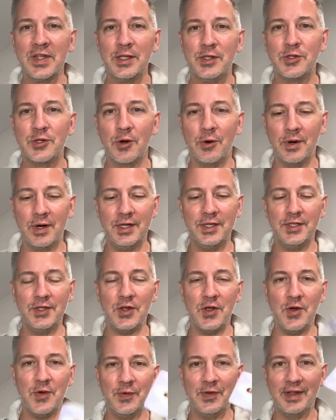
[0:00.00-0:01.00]
Taurus,
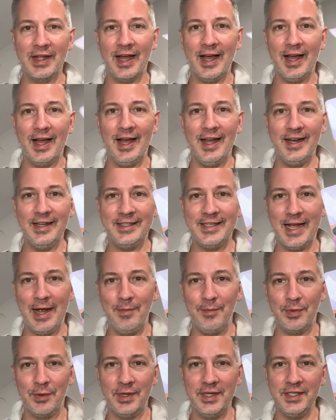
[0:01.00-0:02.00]
we've got
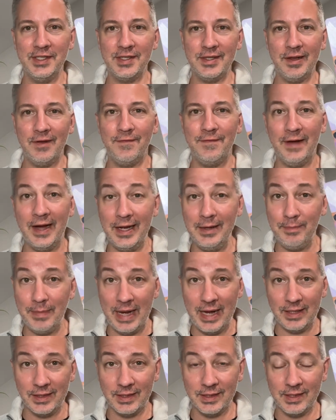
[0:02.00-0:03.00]
Temperance. Find
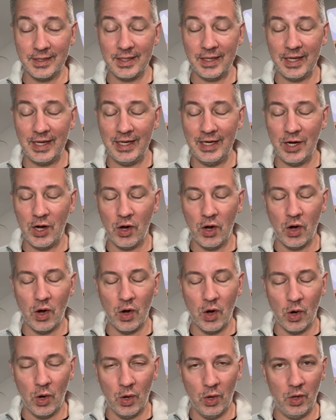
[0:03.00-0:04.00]
balance in
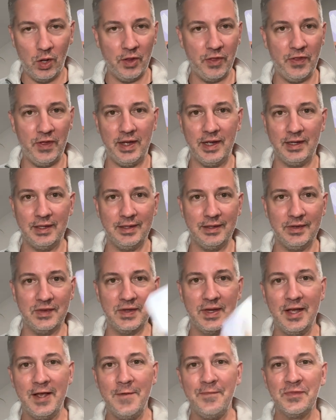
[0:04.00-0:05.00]
all
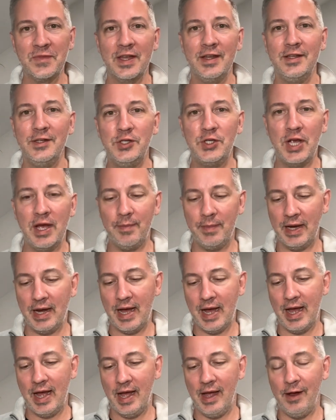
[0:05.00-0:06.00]
things.
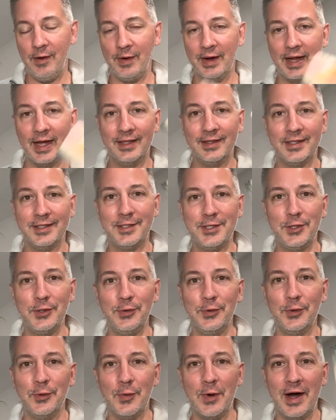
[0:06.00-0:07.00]
Gemini, we got the
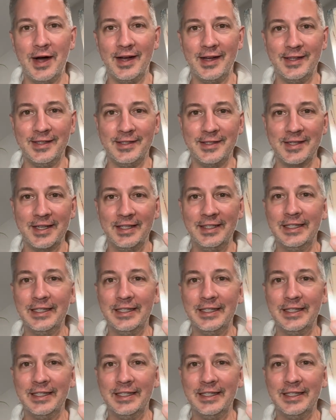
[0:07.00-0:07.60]
Two of Wands.